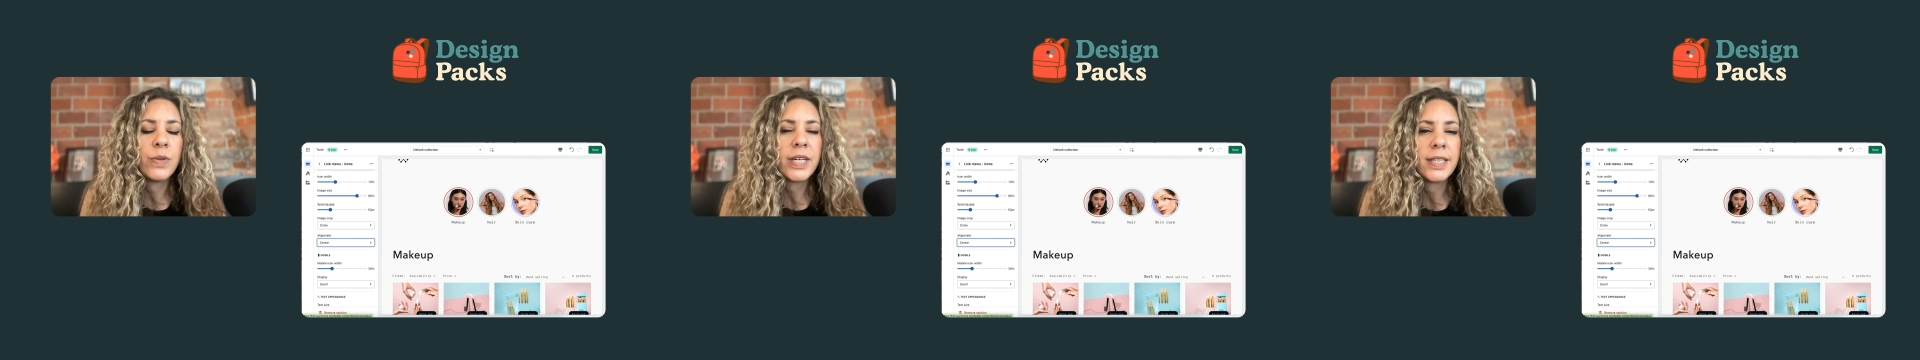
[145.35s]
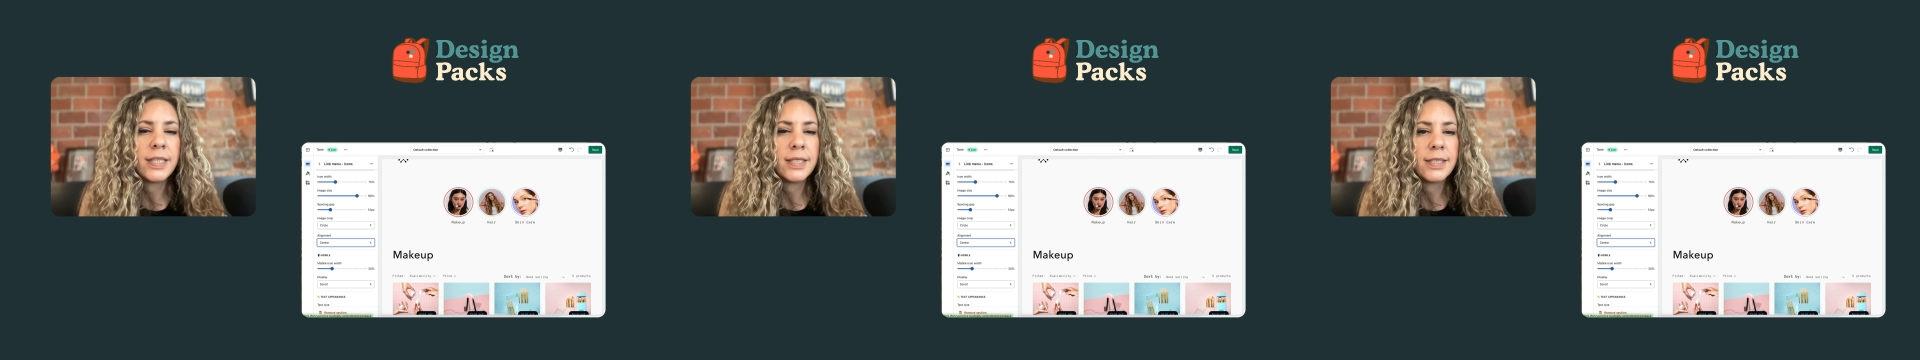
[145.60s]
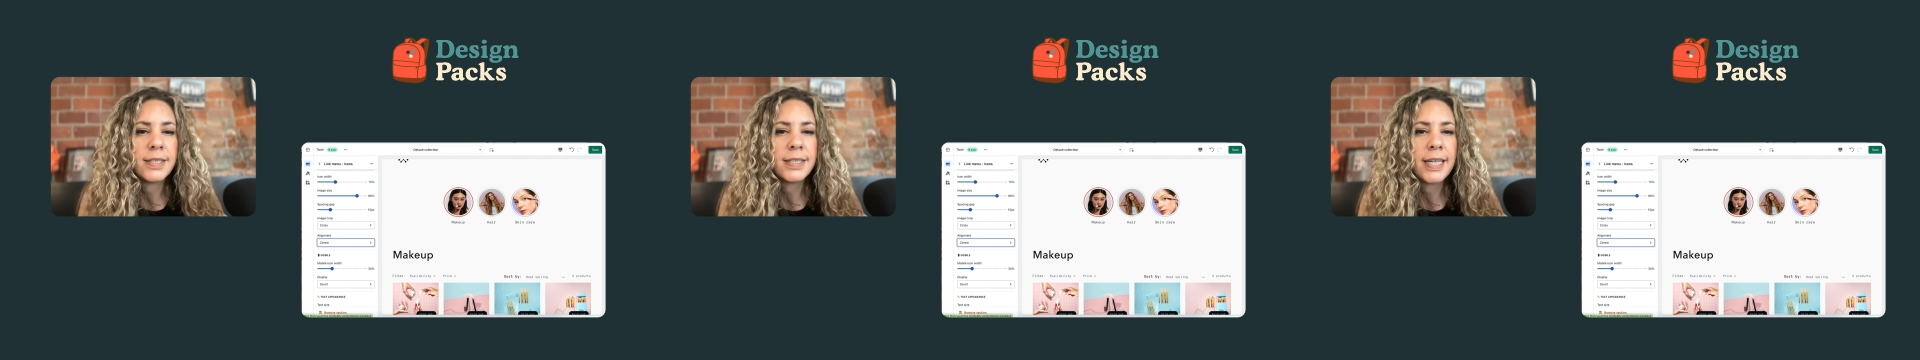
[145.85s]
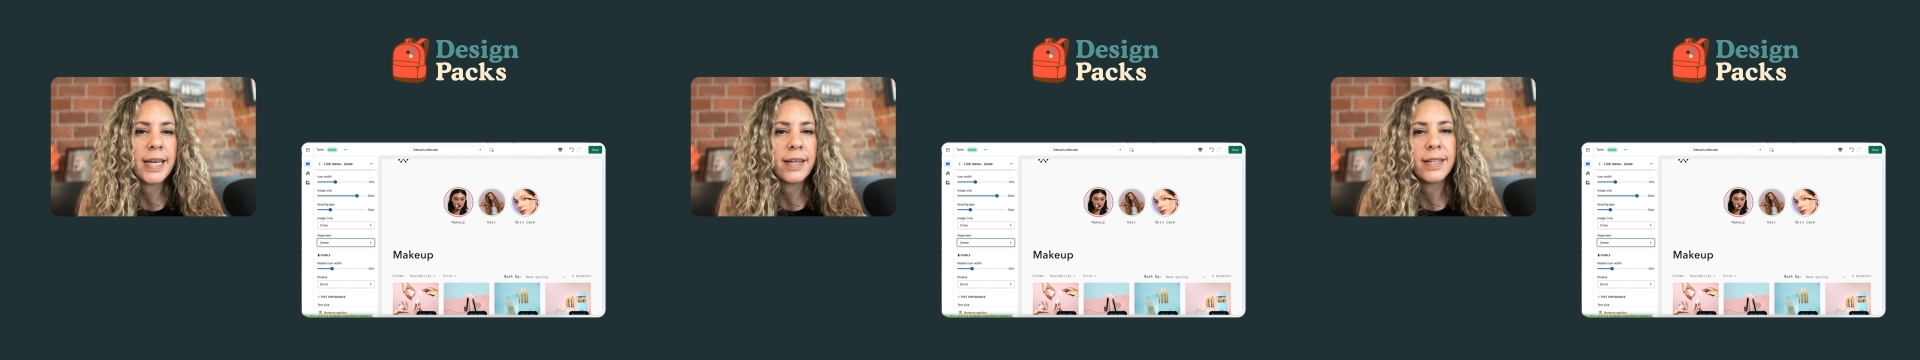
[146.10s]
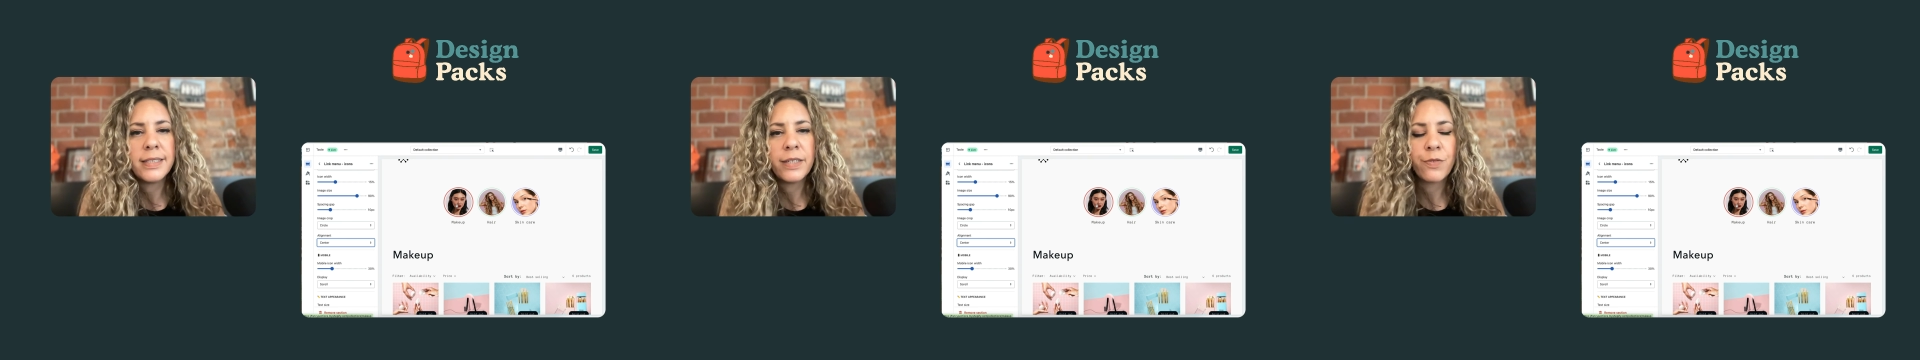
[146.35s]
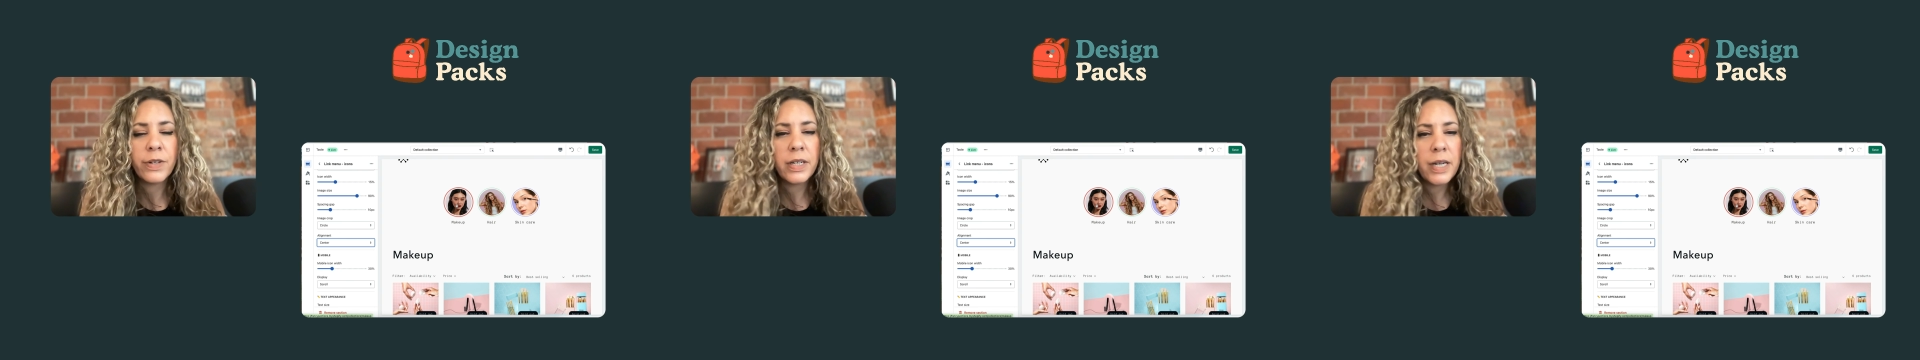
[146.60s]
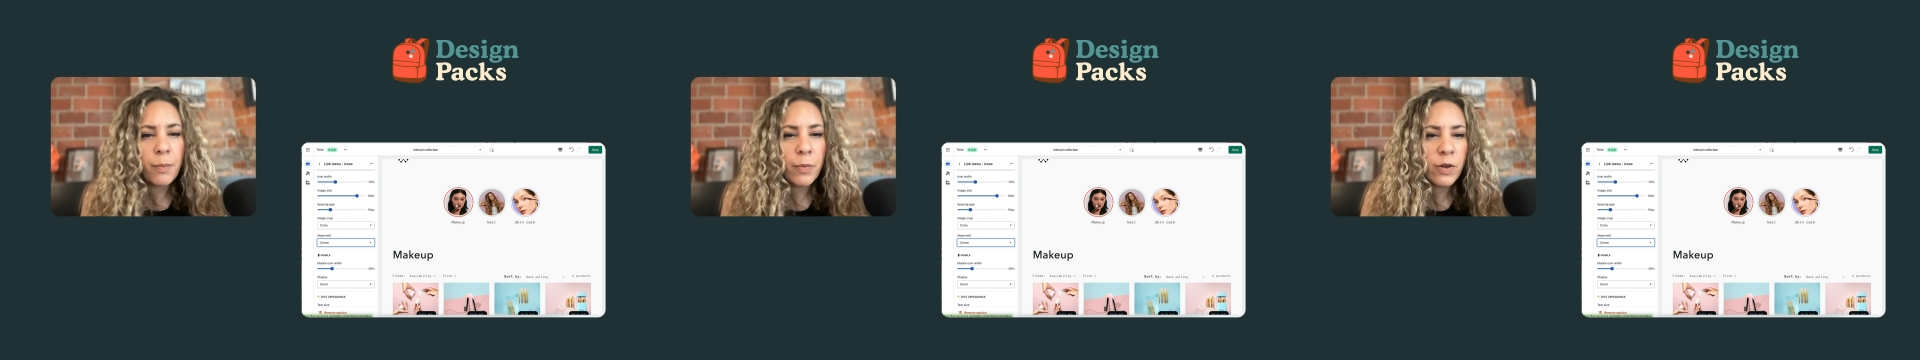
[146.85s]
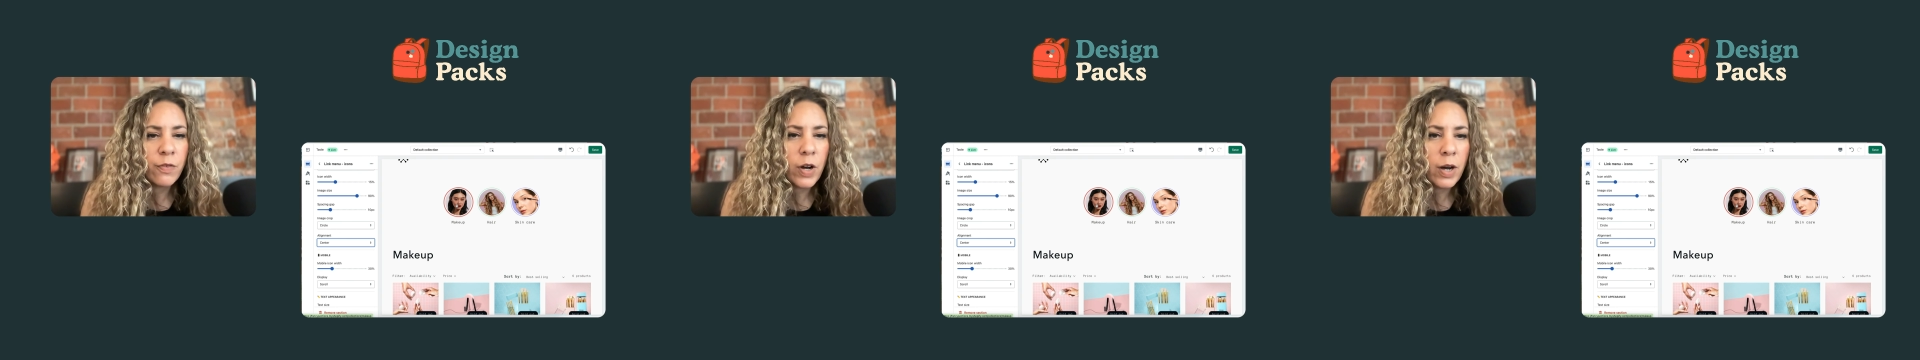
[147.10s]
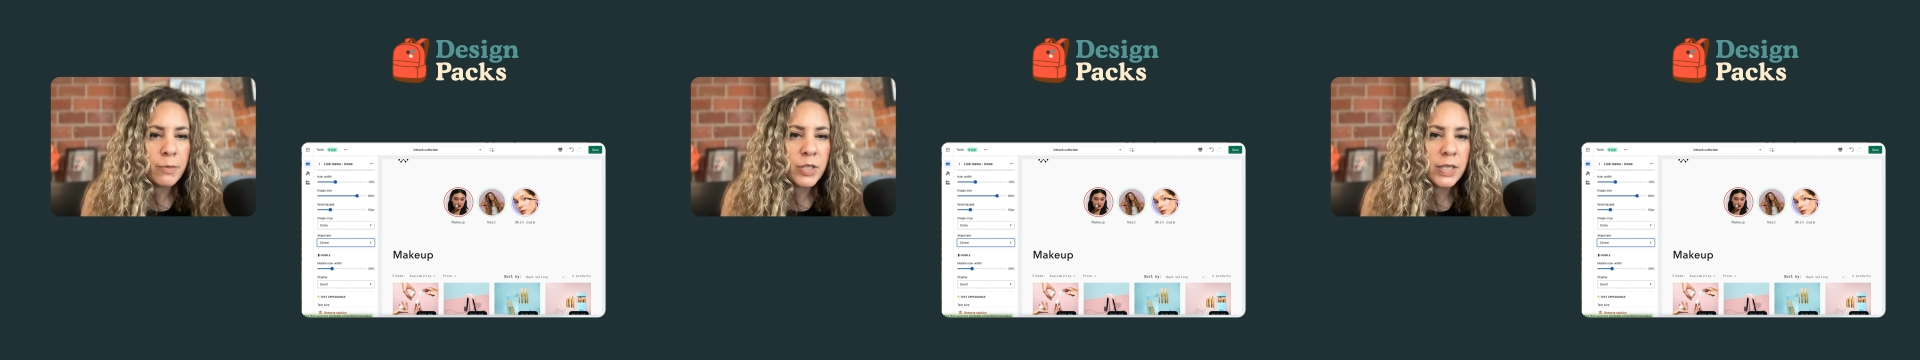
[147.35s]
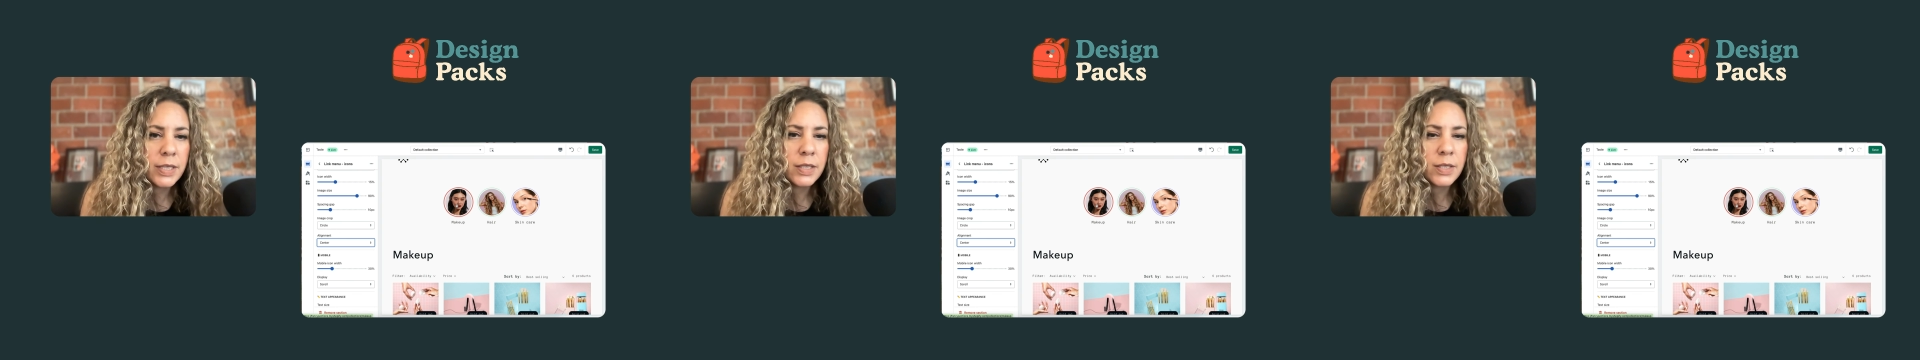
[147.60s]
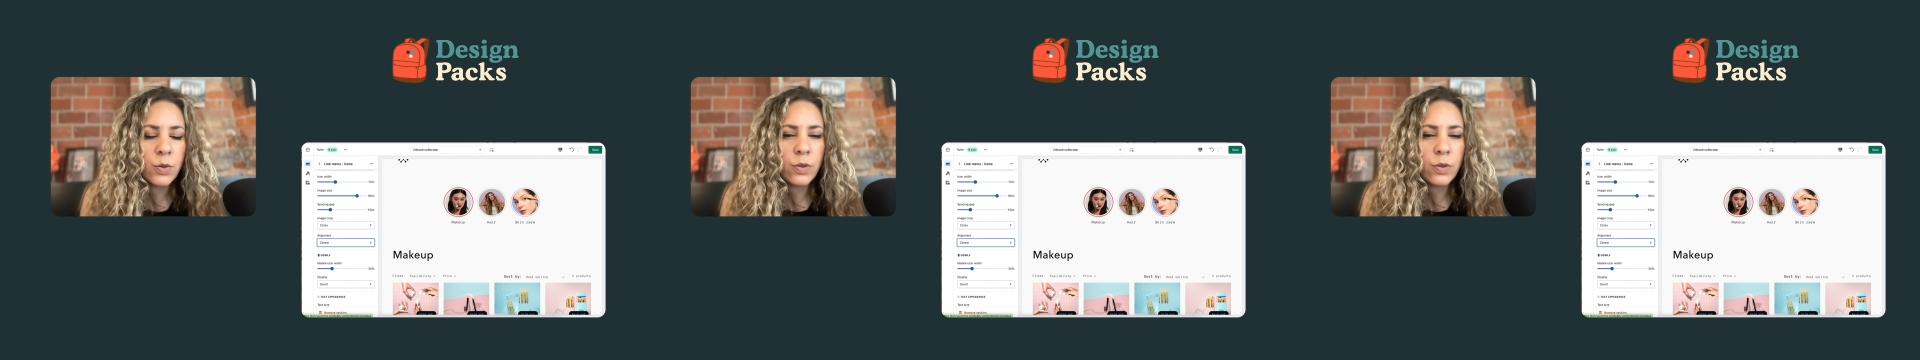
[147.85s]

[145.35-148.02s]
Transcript: we can set a different number of options